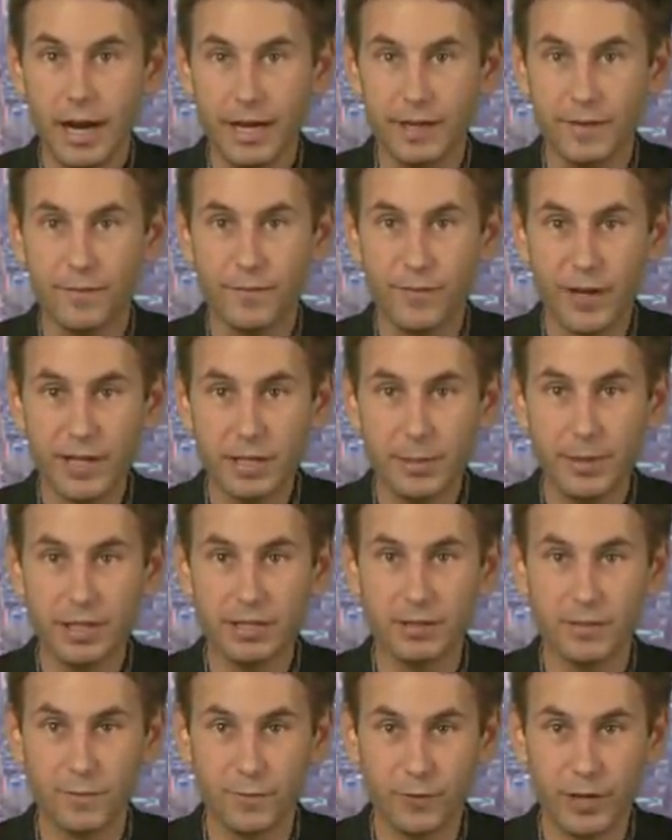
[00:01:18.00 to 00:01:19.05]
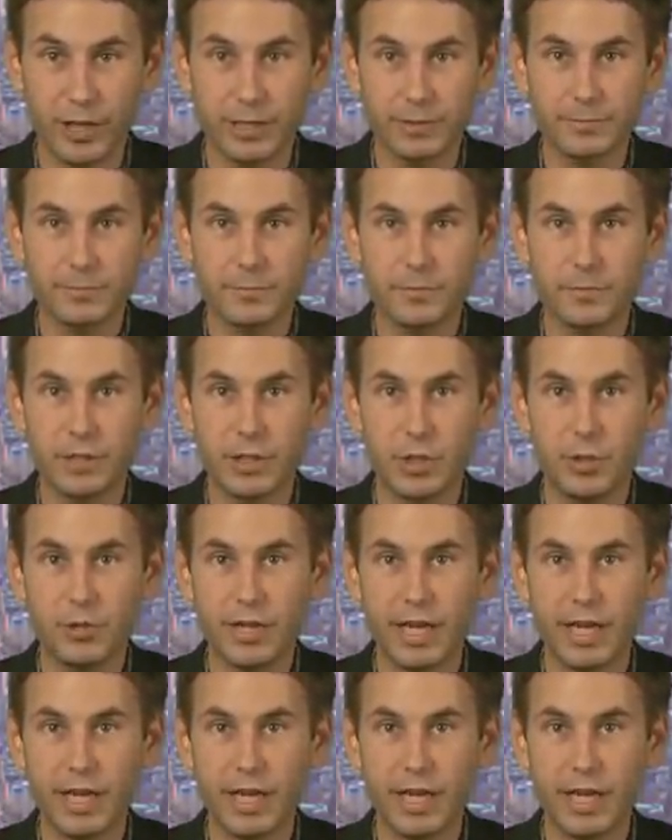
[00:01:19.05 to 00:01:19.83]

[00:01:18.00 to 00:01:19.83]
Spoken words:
On the fundamental front, the